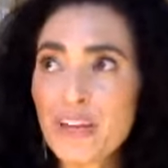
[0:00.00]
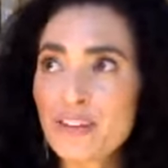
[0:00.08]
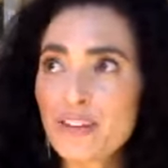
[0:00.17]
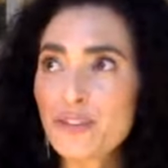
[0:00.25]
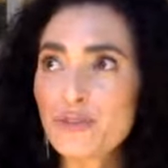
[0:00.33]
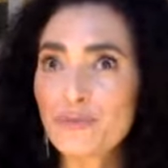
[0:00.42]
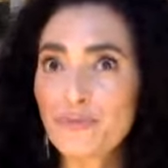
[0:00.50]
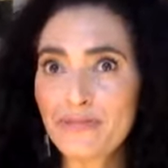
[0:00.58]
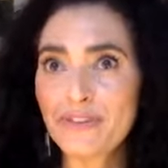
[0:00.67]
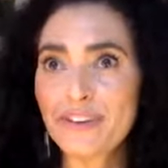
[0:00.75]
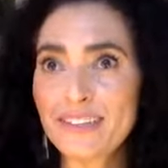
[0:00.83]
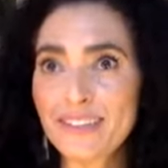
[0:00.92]
She's
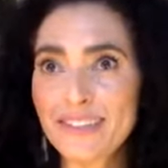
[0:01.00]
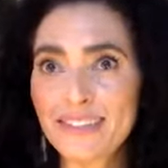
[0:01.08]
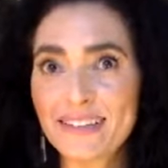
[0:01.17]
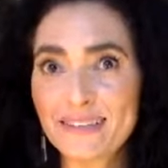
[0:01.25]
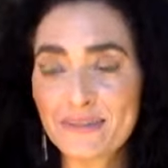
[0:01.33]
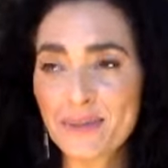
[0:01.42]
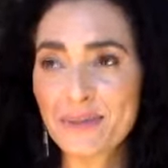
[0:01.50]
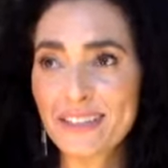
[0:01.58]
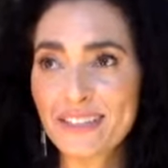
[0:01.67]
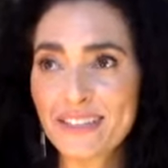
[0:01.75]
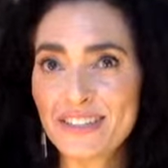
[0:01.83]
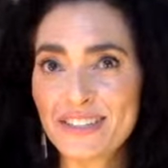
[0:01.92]
rephrasing the Buddha's
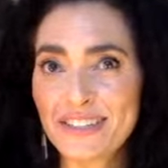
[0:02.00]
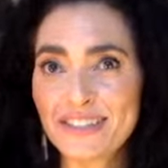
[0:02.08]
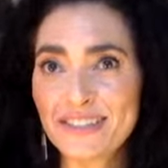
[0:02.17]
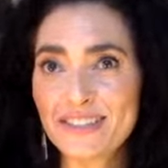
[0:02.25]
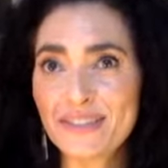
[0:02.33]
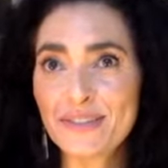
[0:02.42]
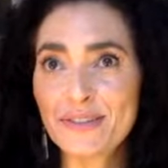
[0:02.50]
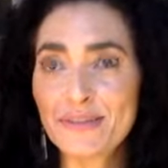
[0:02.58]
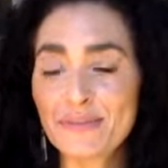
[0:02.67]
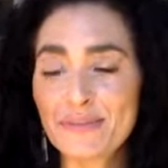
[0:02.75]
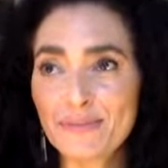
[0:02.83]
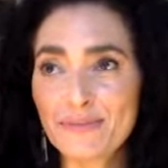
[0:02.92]
teachings
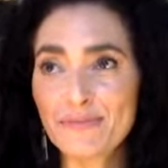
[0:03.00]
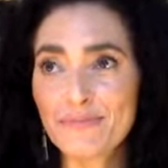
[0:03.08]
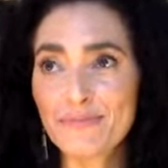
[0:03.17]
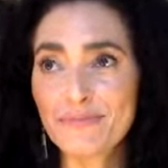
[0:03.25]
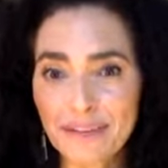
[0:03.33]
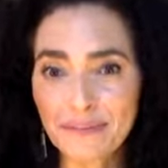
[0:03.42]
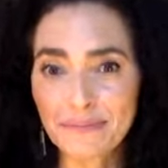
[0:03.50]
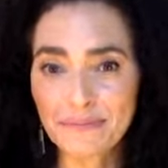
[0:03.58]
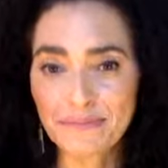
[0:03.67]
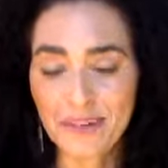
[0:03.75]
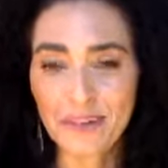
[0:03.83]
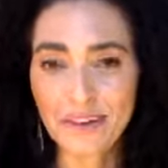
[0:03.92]
to make
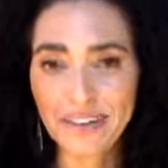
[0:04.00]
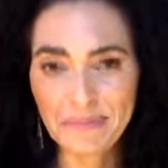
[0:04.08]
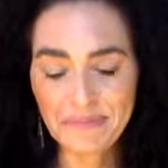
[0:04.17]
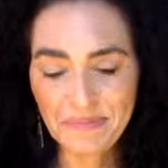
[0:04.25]
them current.